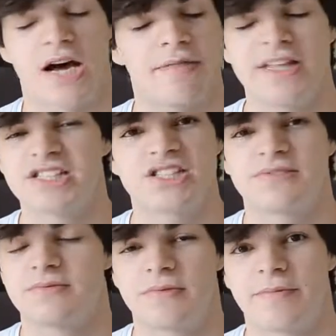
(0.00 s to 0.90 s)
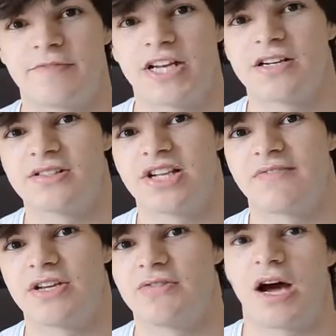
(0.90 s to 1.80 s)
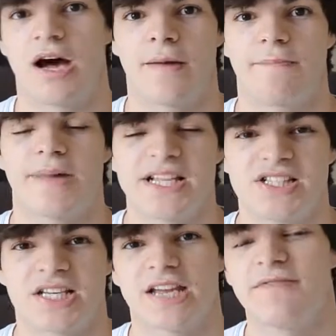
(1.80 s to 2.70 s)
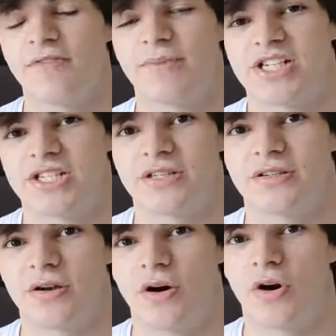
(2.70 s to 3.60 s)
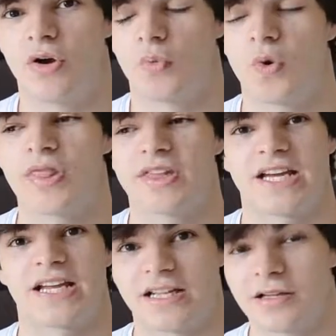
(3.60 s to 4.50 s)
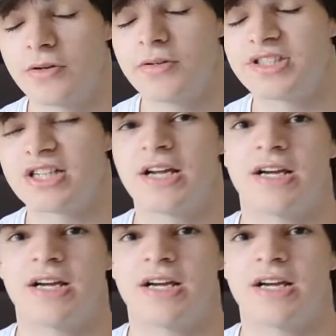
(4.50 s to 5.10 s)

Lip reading: These are just videos giving you basic information on what the deck includes,